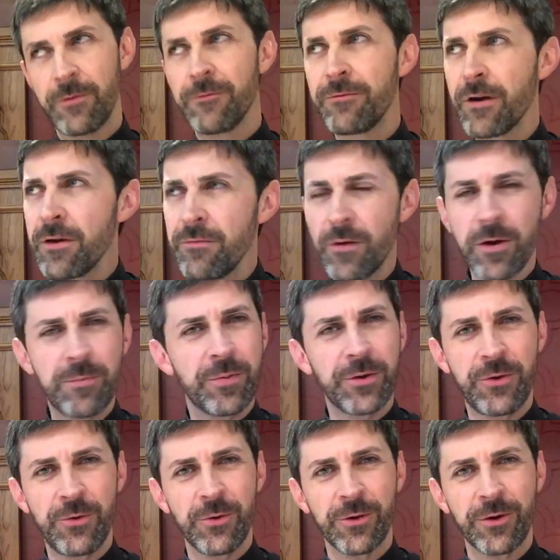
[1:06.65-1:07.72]
Very, very
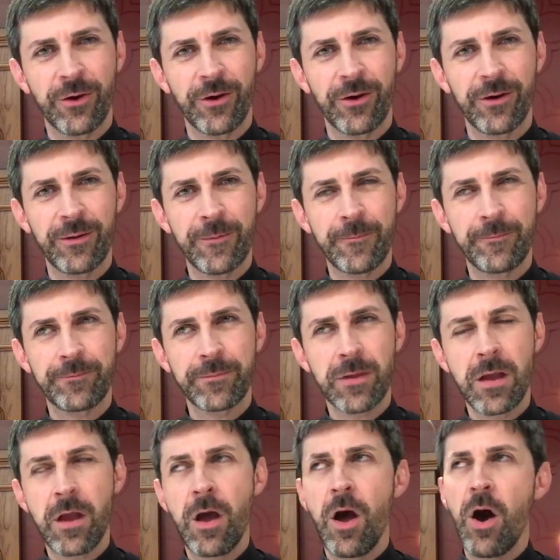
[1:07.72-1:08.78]
peculiar.
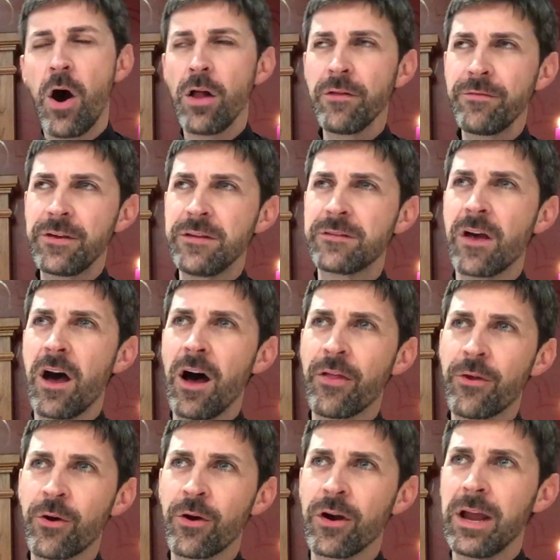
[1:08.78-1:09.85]
All of these
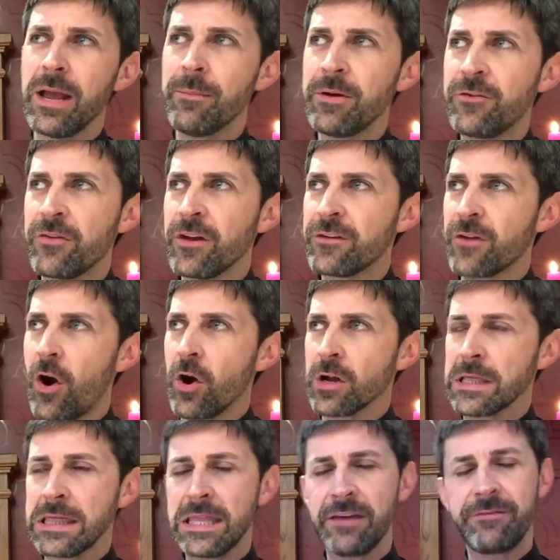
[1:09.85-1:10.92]
other images are
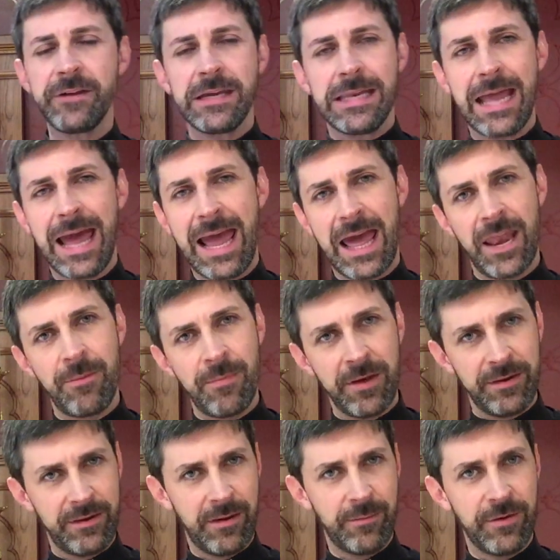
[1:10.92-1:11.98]
living, animate
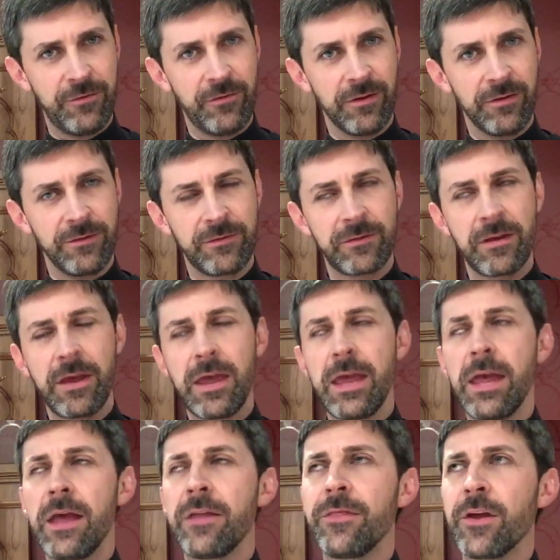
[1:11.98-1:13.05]
images.
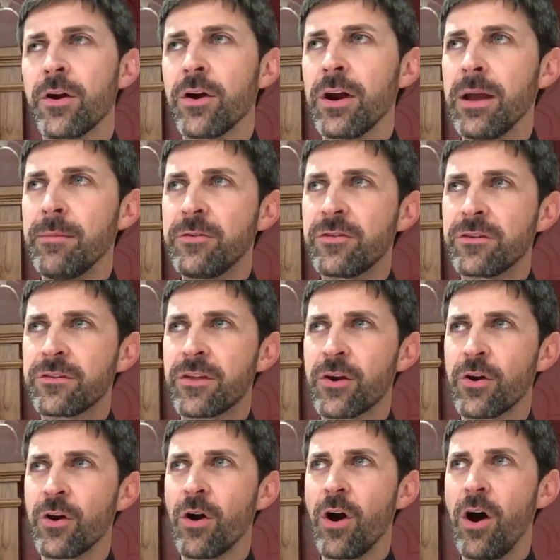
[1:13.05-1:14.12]
They're images that
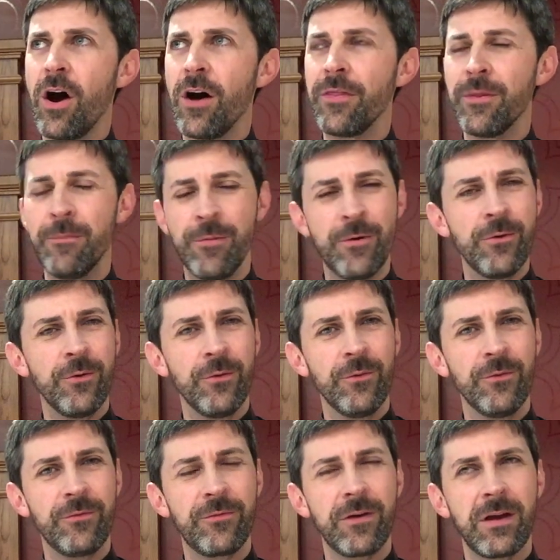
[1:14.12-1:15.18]
are on the
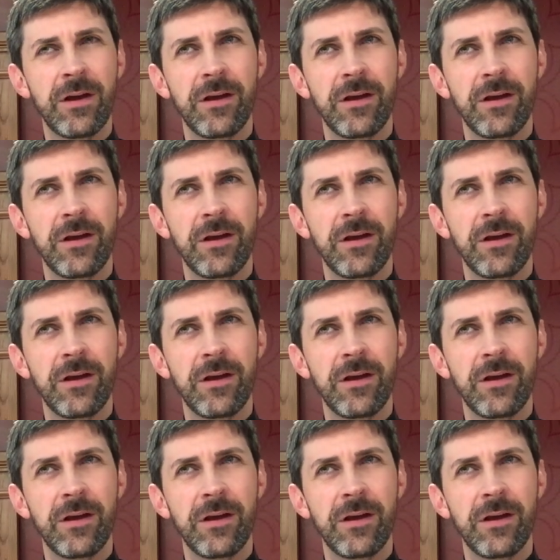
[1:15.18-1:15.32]
move.